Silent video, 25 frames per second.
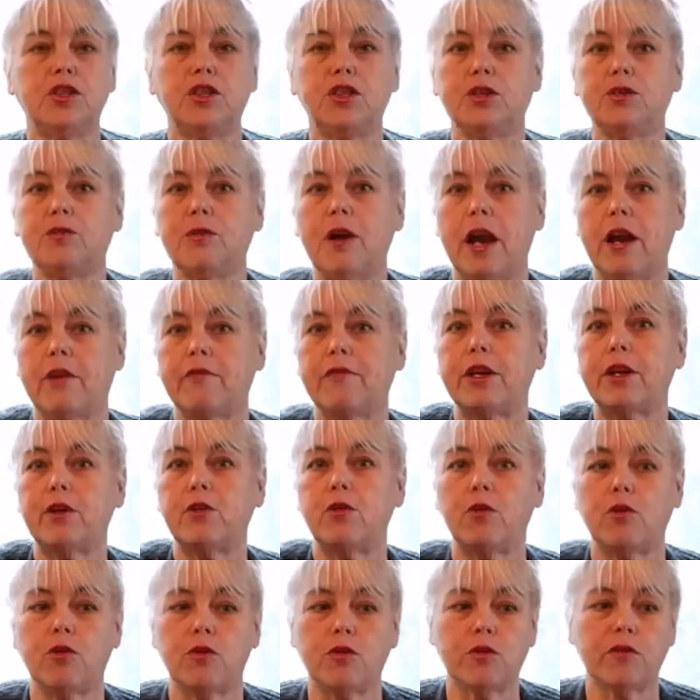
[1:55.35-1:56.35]
do every
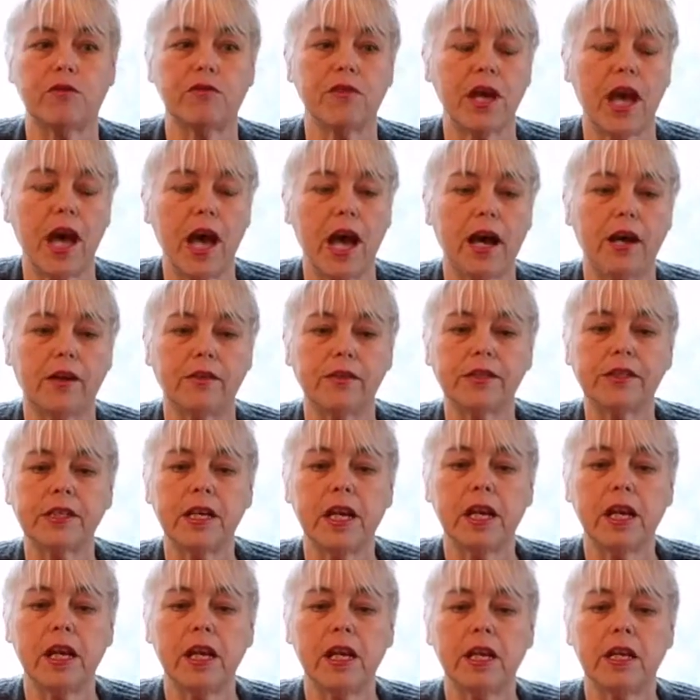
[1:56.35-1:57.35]
corner of the house.
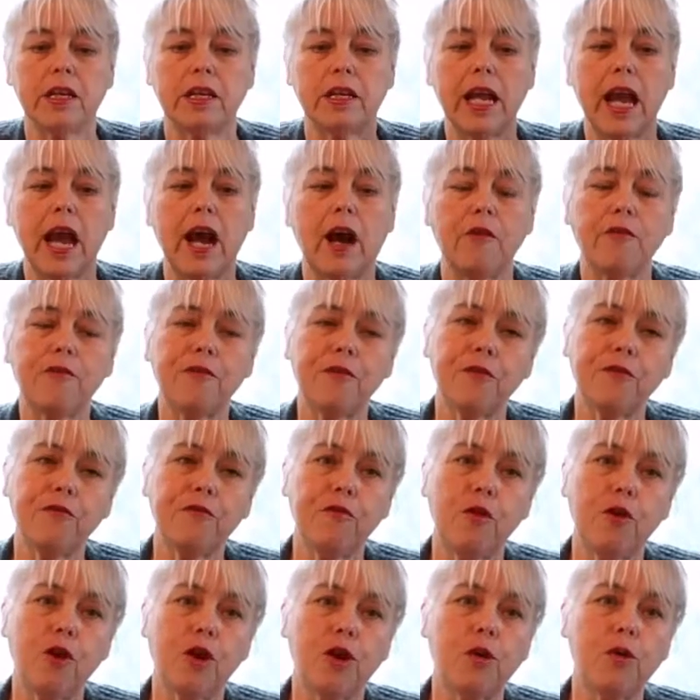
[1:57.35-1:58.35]
Now, for
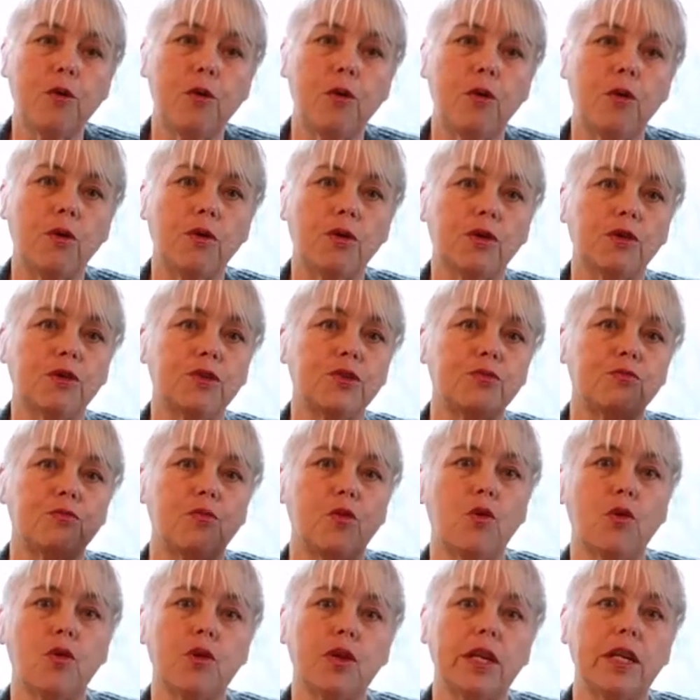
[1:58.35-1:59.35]
four corners
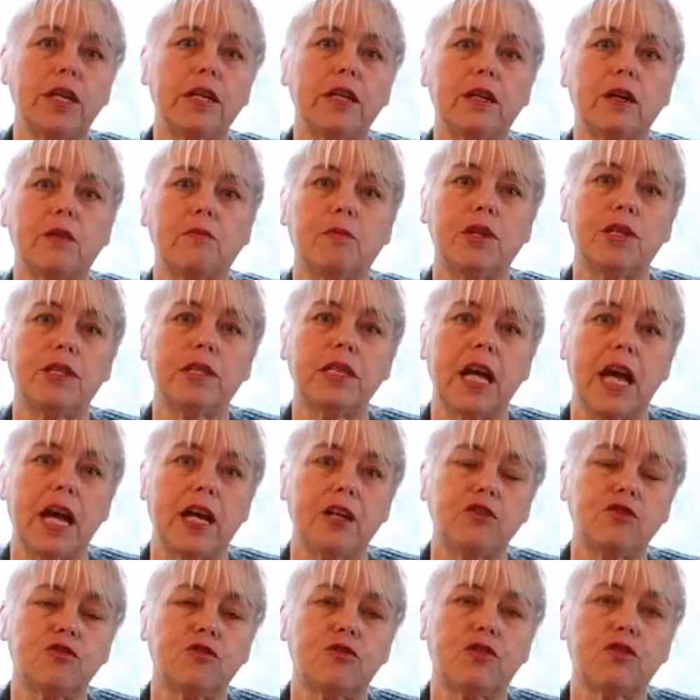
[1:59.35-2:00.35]
warding with
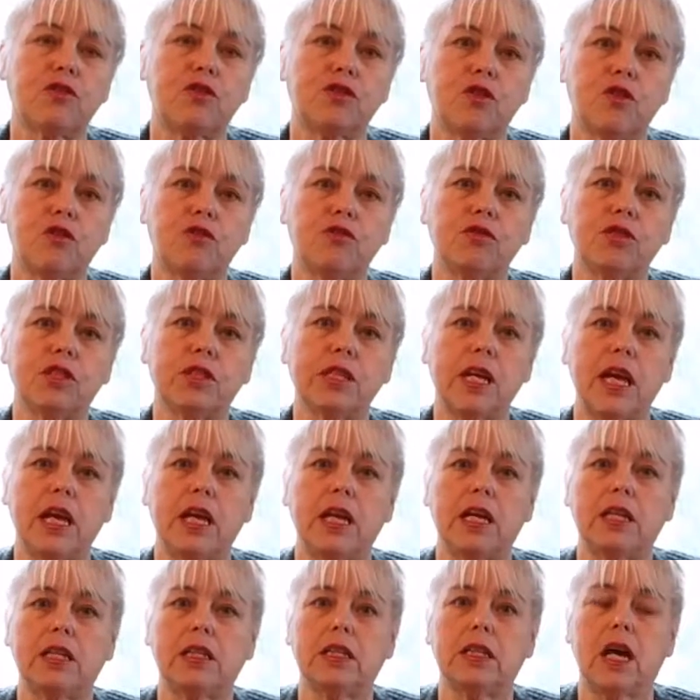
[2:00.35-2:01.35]
natural stones
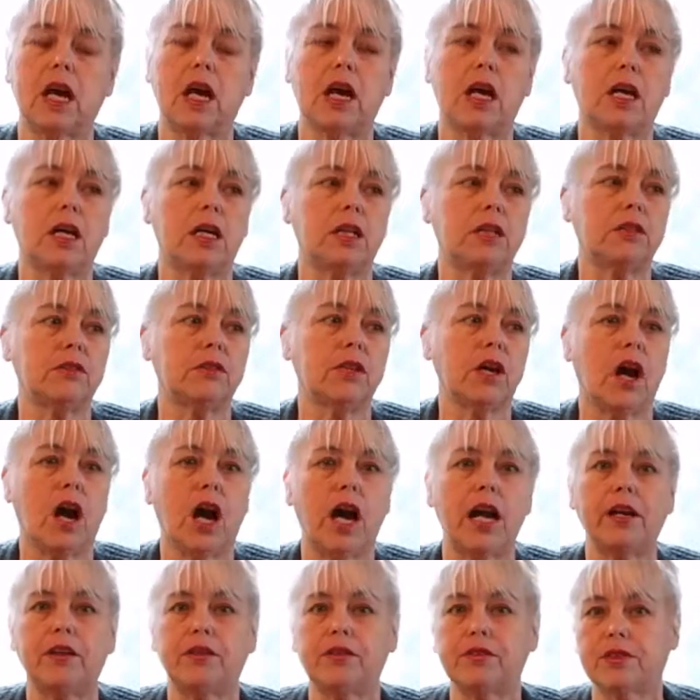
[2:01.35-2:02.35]
and
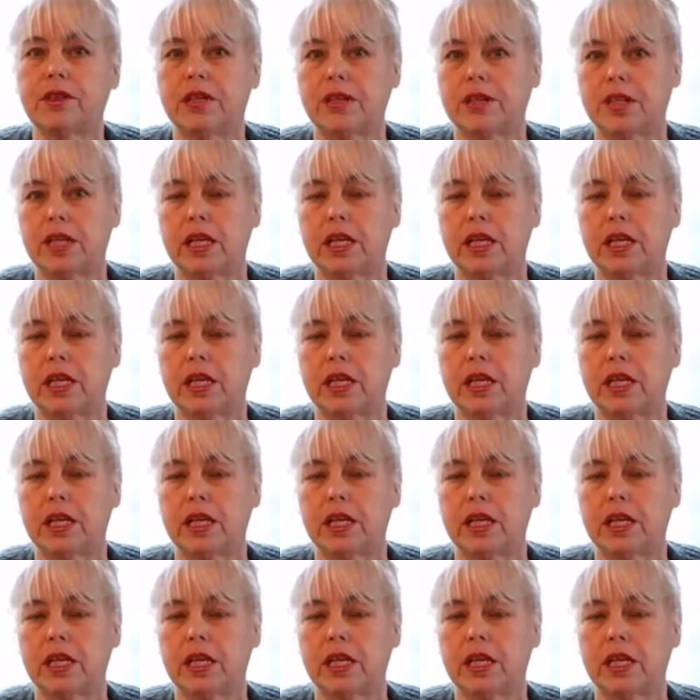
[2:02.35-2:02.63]
tiles and